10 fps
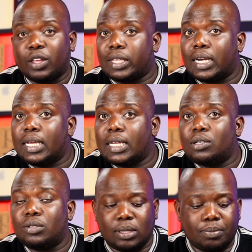
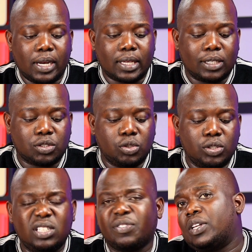thread or something like that. So
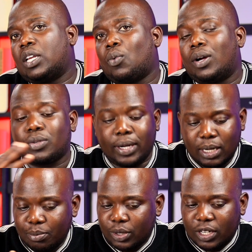you definitely want to
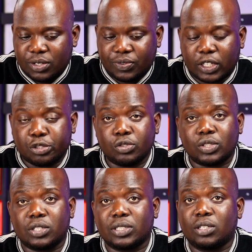enable notifications
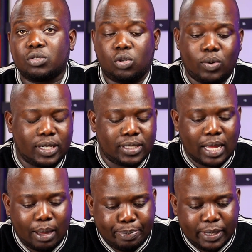so to get to know what is
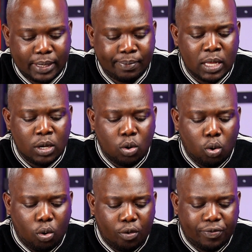happening
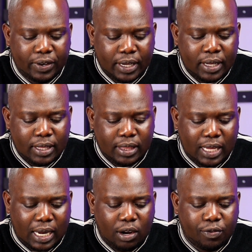over
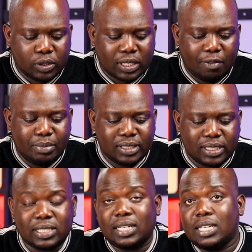there. Now, of course, I've been
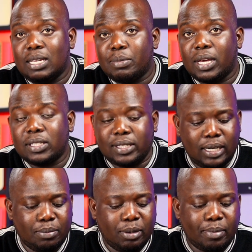sent an email
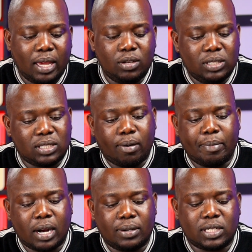telling me my
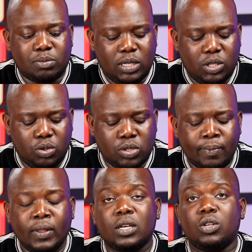Instagram account has been used
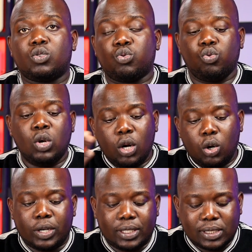to
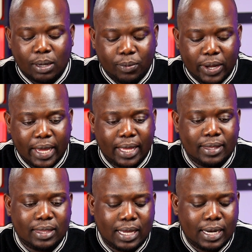log in somewhere,
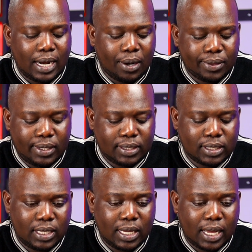and then now
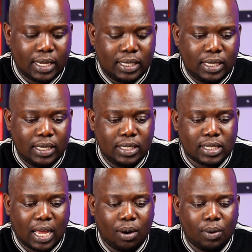this here
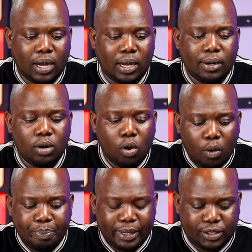is our
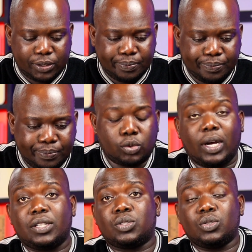homepage.
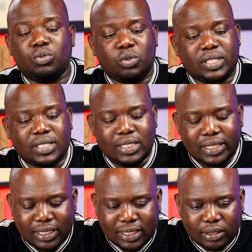So as you notice,
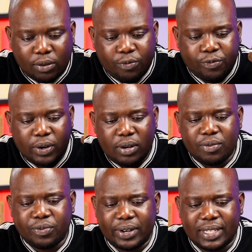it is
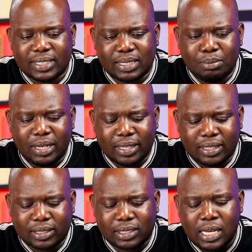very, very similar.
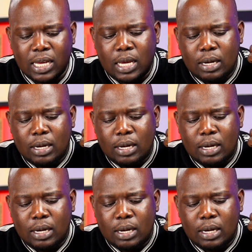This